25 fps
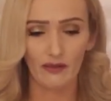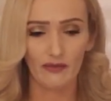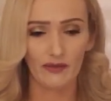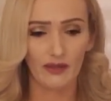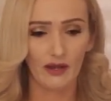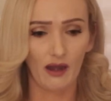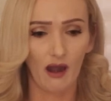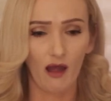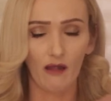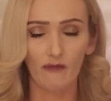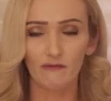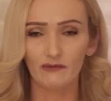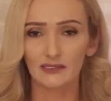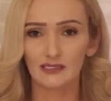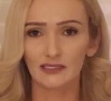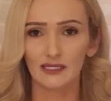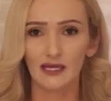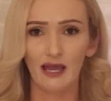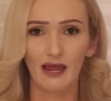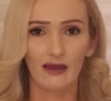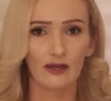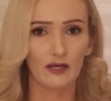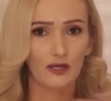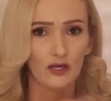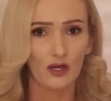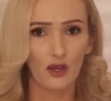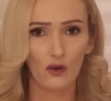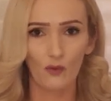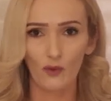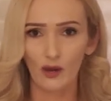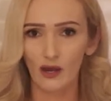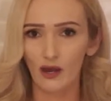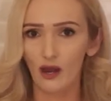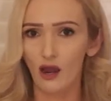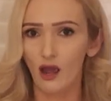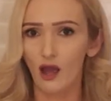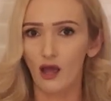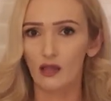and then all of a sudden out of
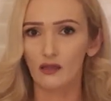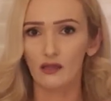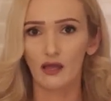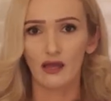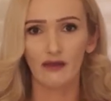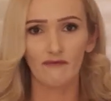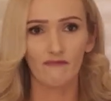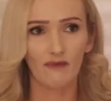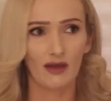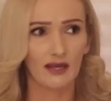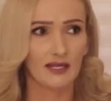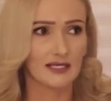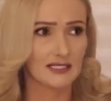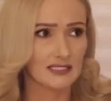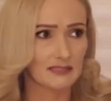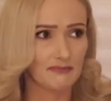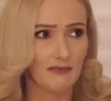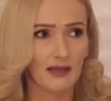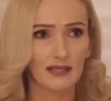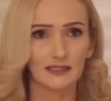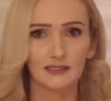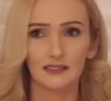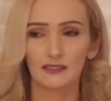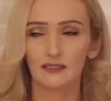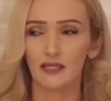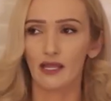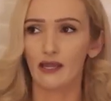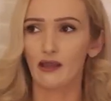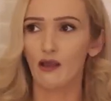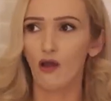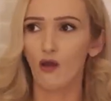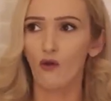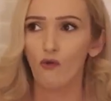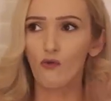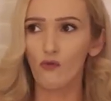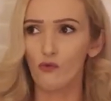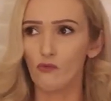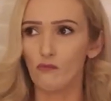nowhere a lot of unexpected,
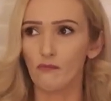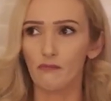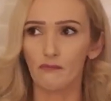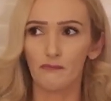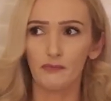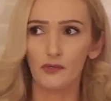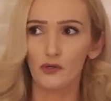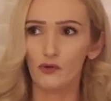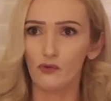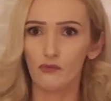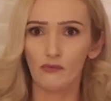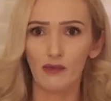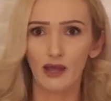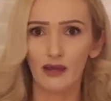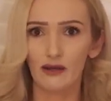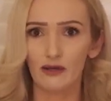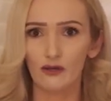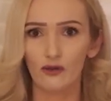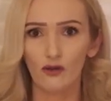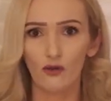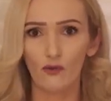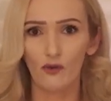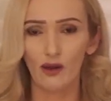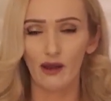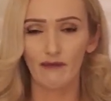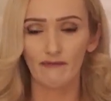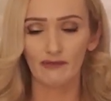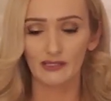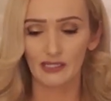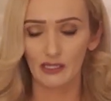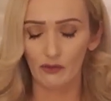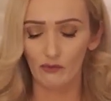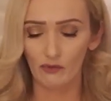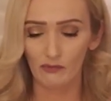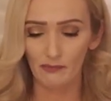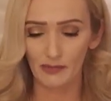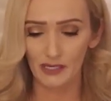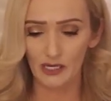like boom boom, out of nowhere
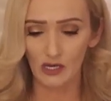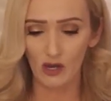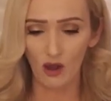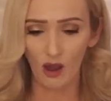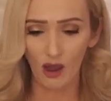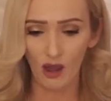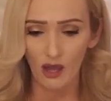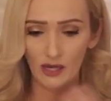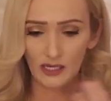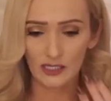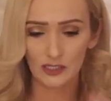everything would be gone.